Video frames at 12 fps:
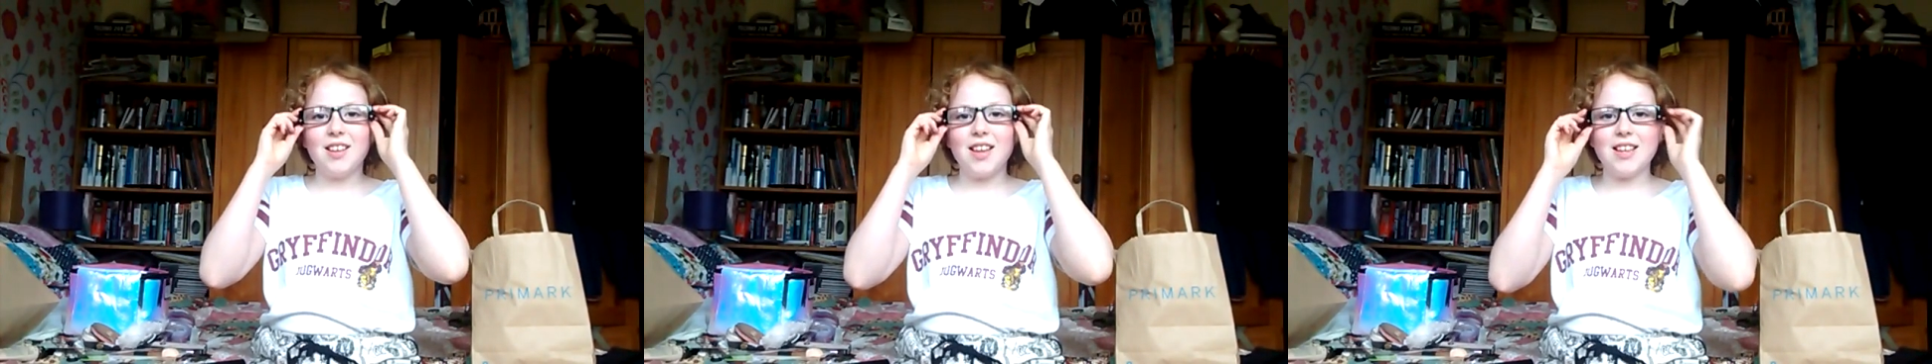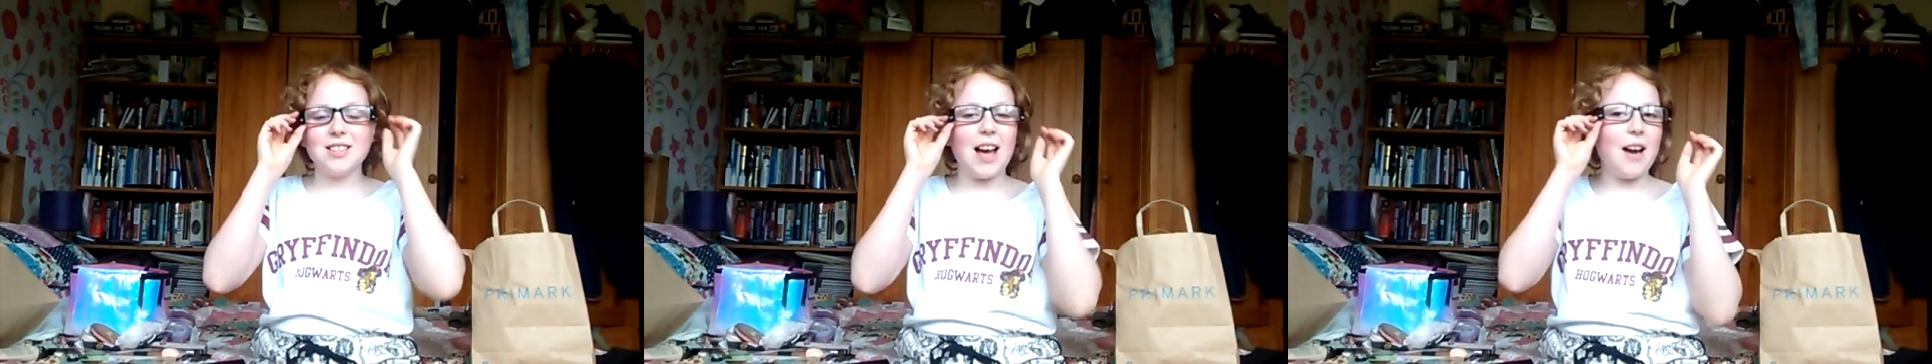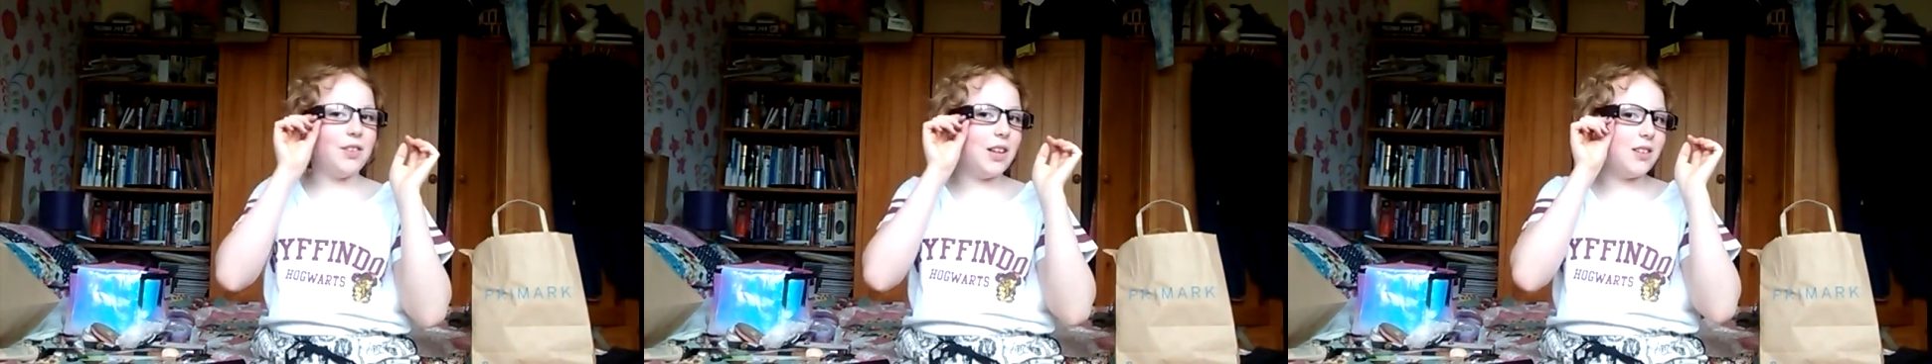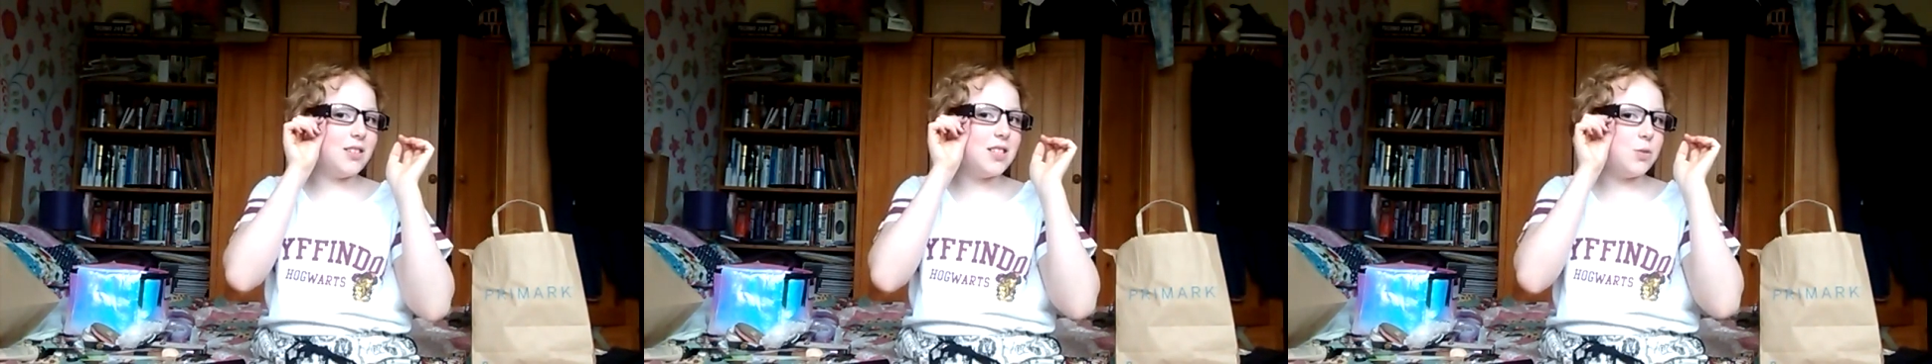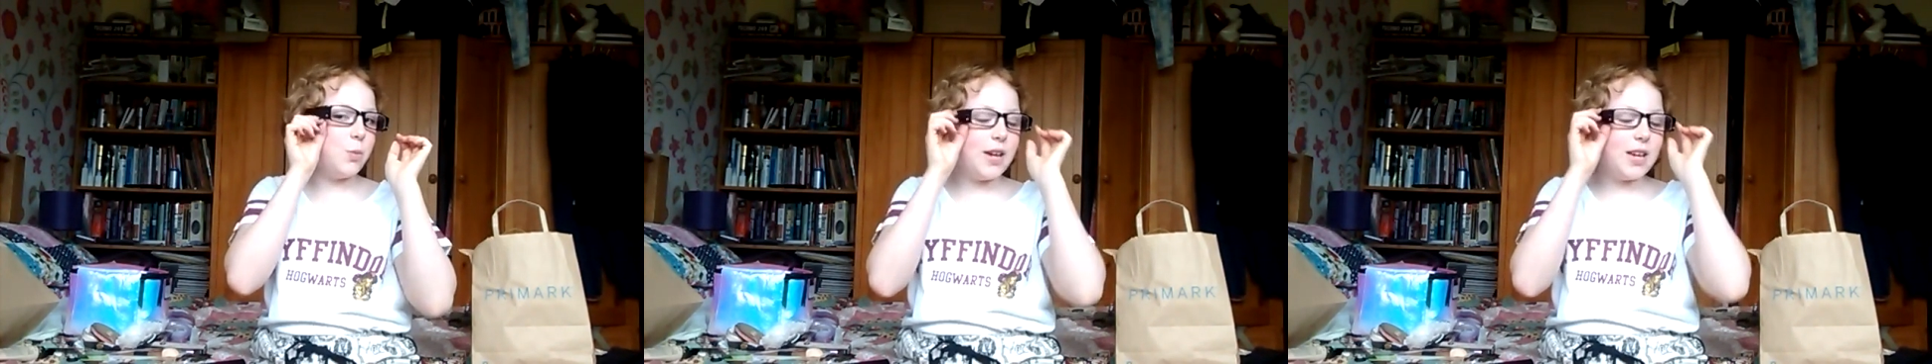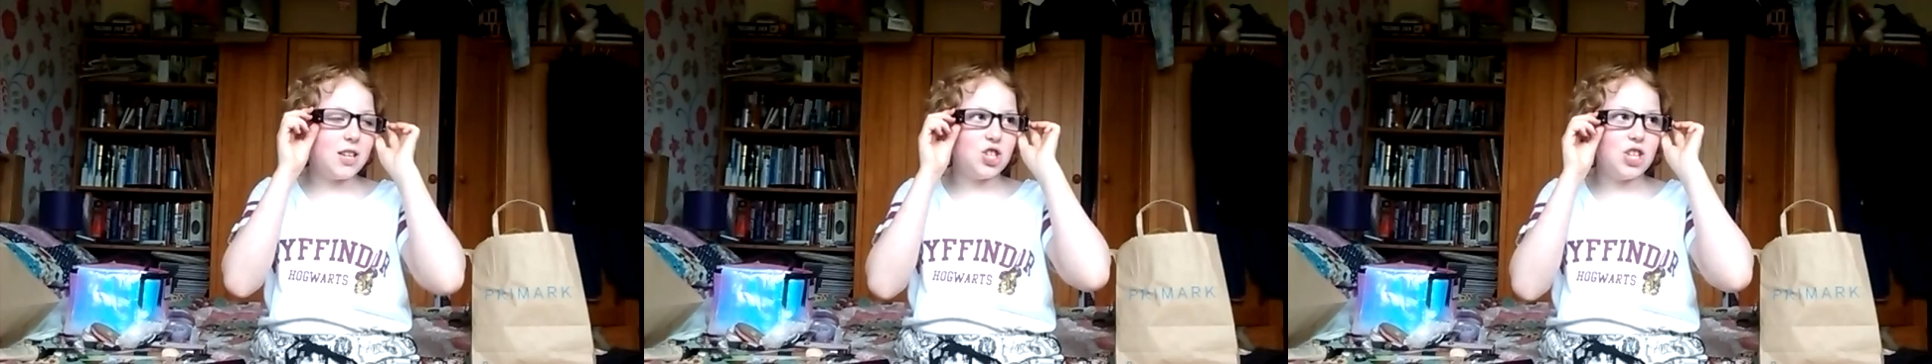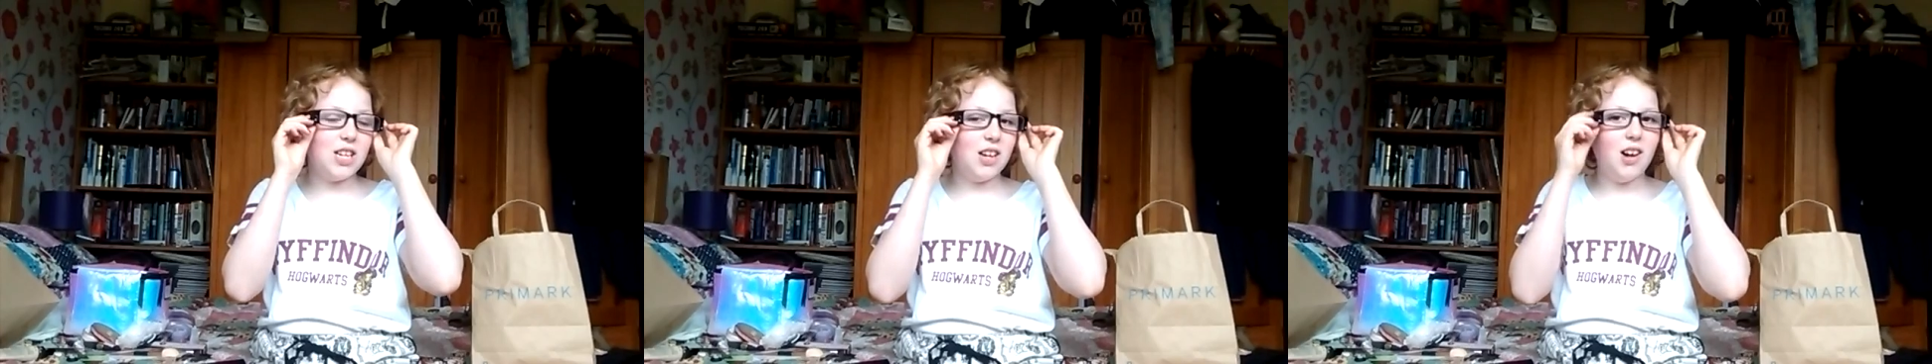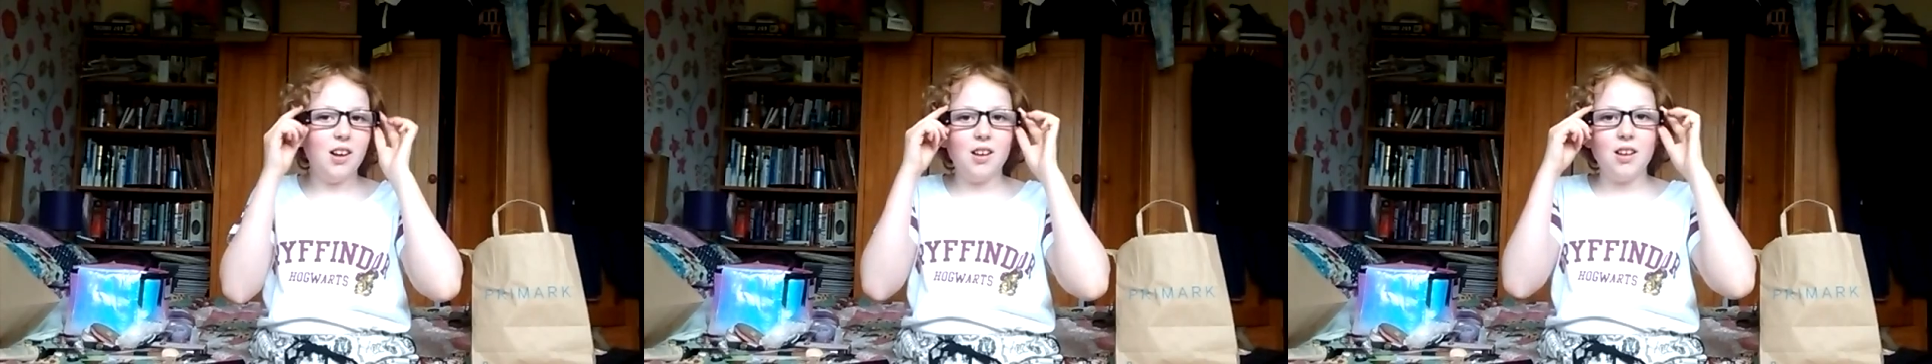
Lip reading: Okay, so I have a little switch here.